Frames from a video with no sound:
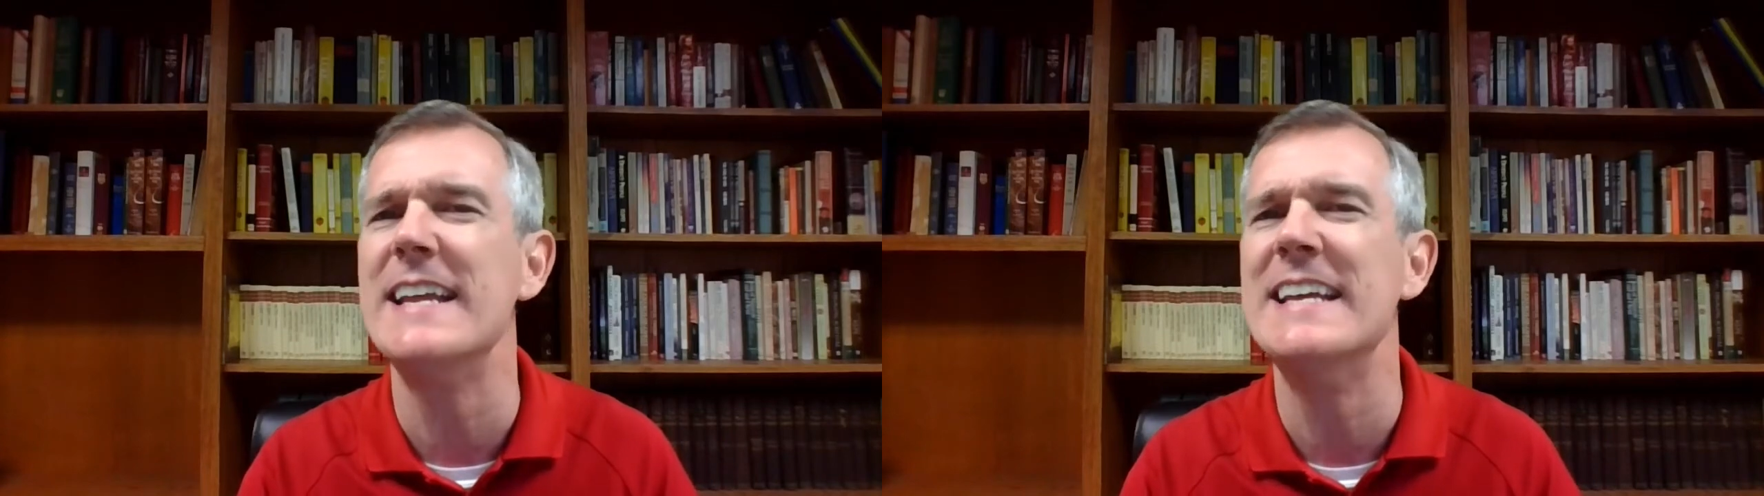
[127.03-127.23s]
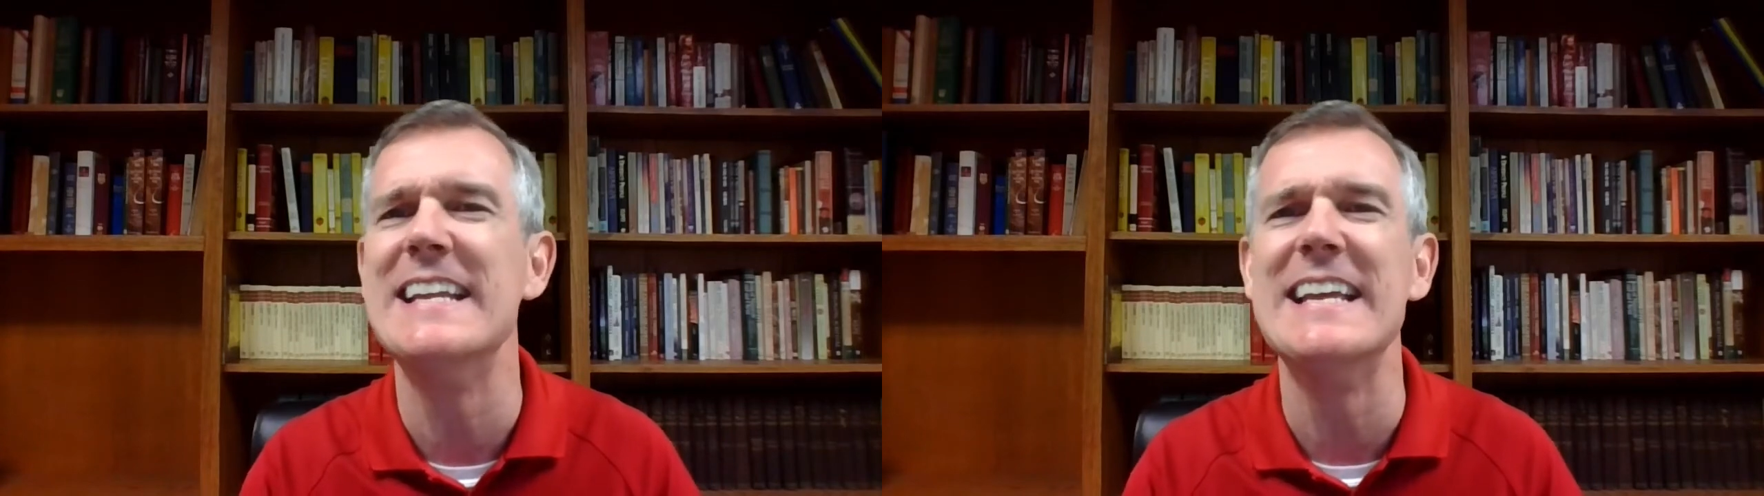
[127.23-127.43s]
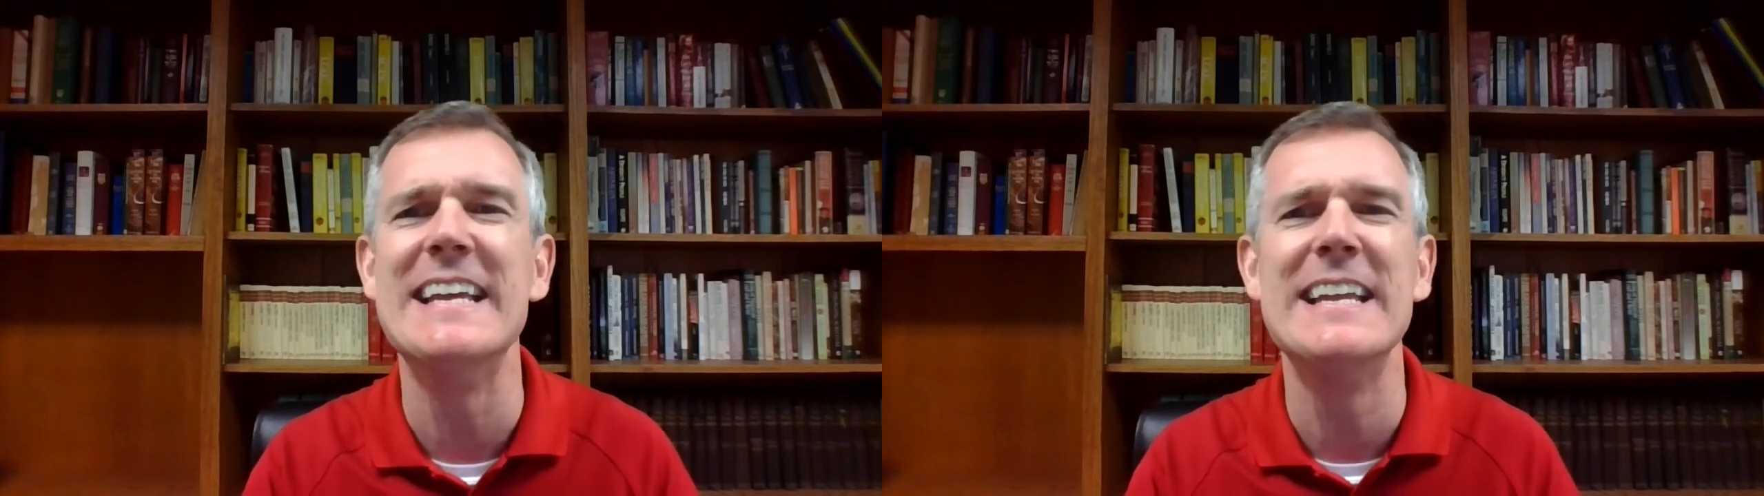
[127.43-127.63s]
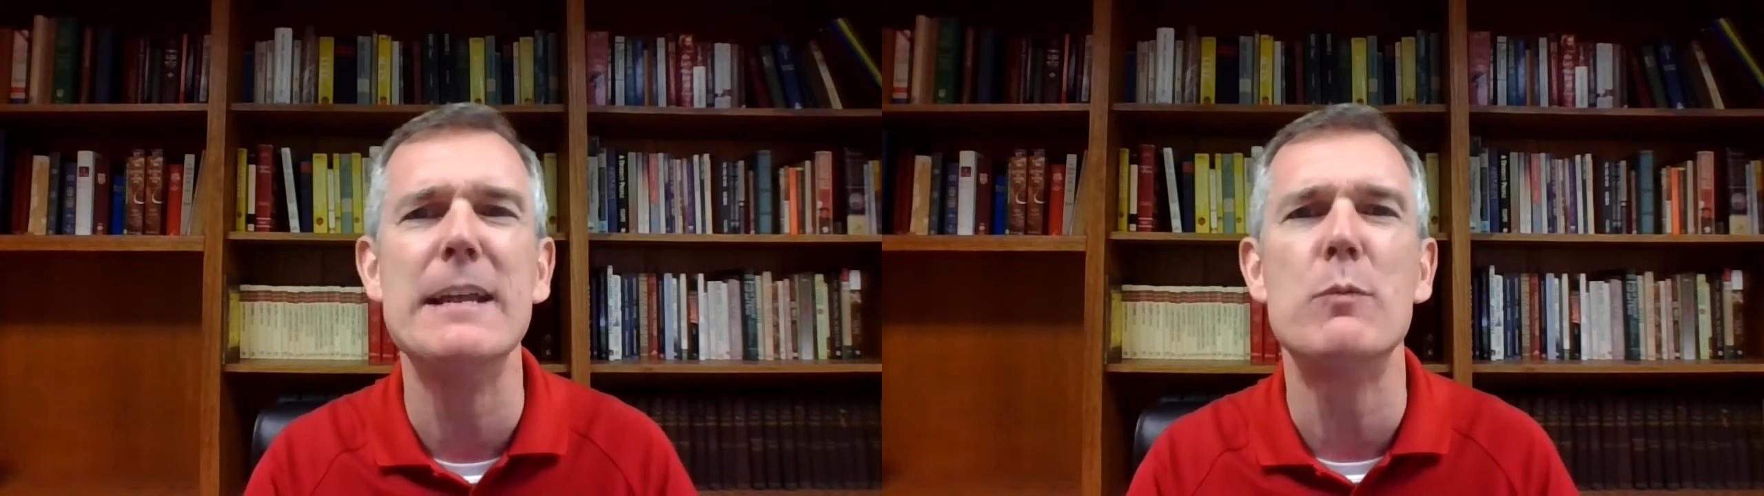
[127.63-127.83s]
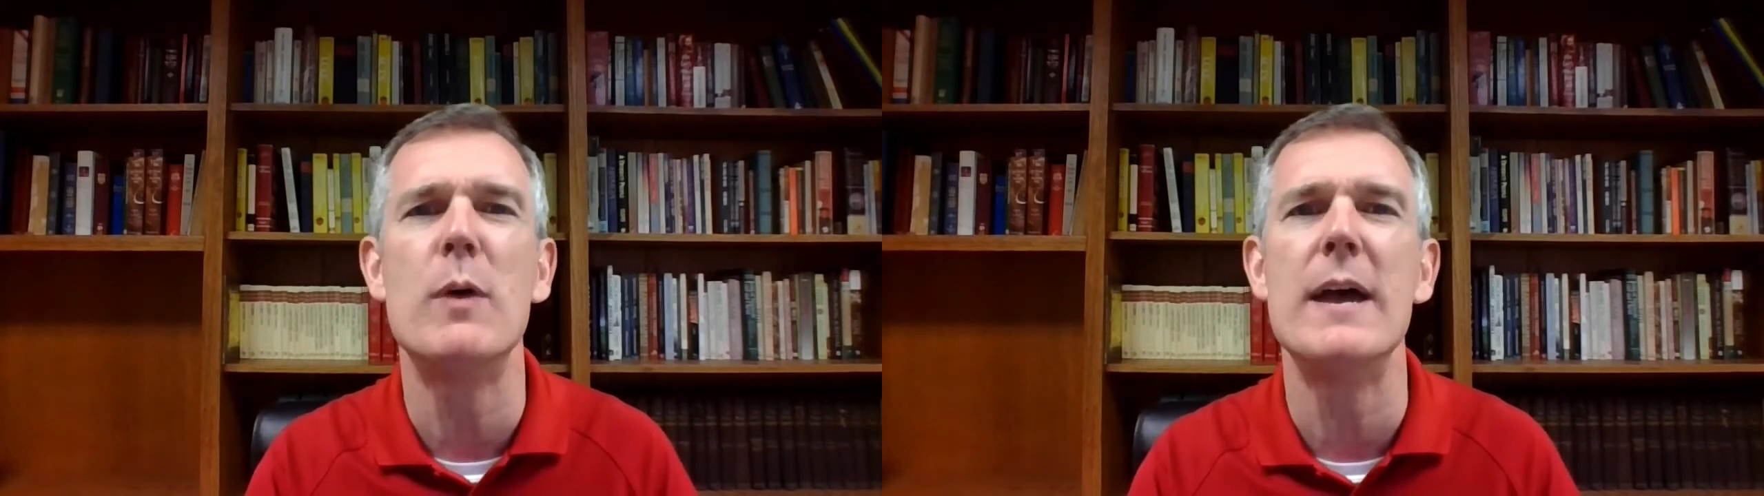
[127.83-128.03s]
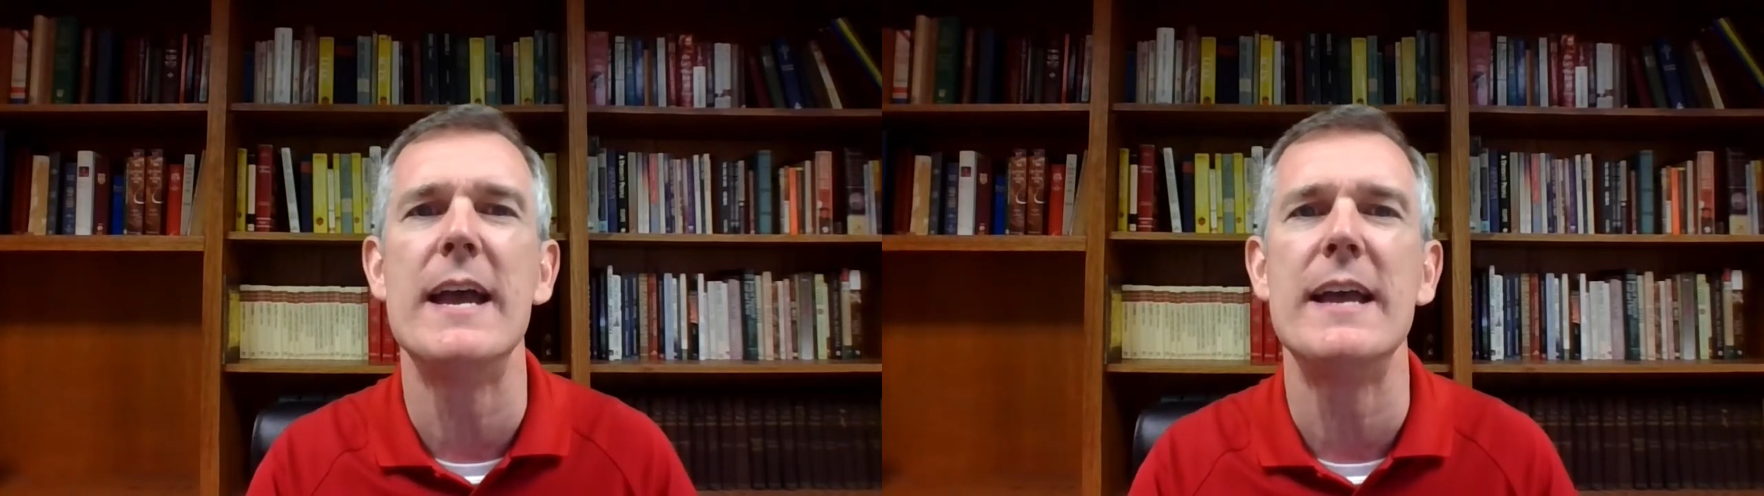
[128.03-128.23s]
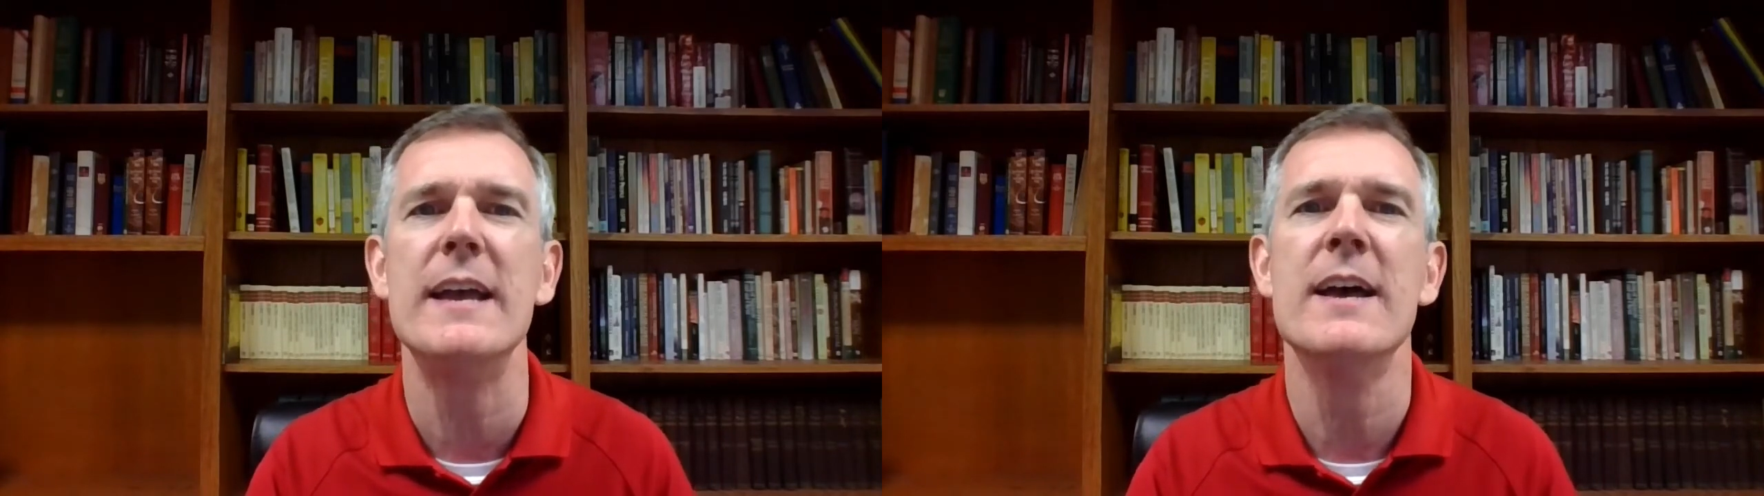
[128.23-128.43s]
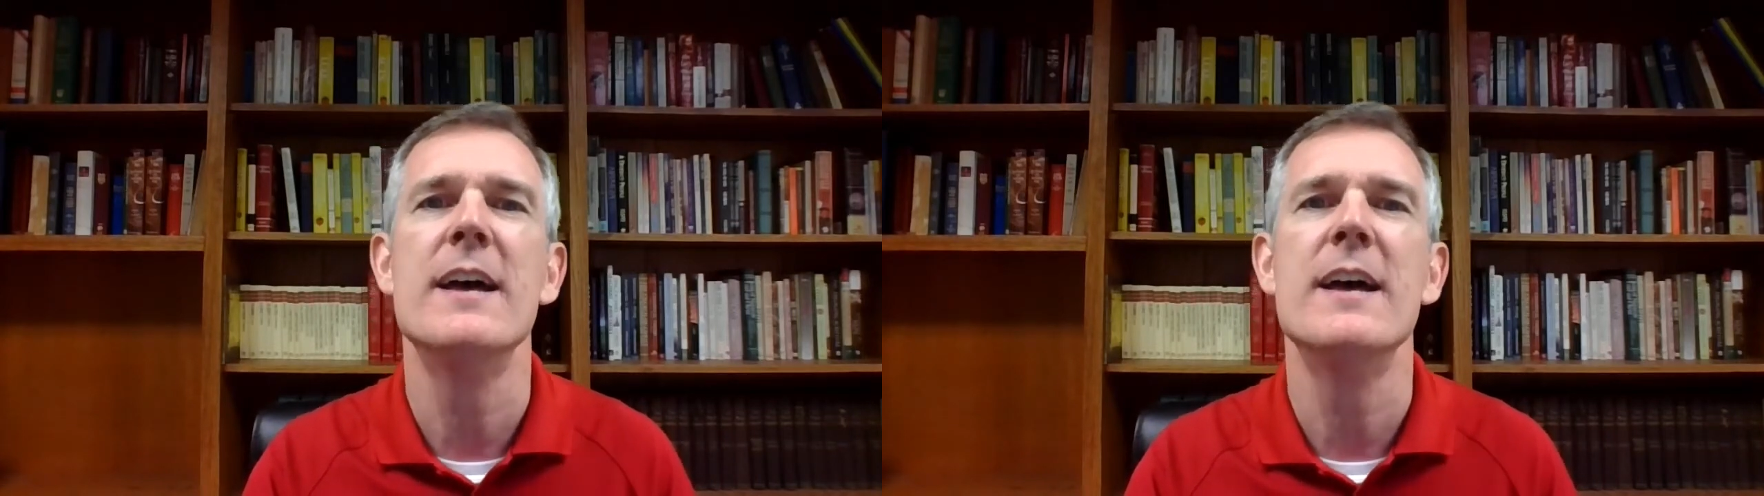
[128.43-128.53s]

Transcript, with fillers: in any way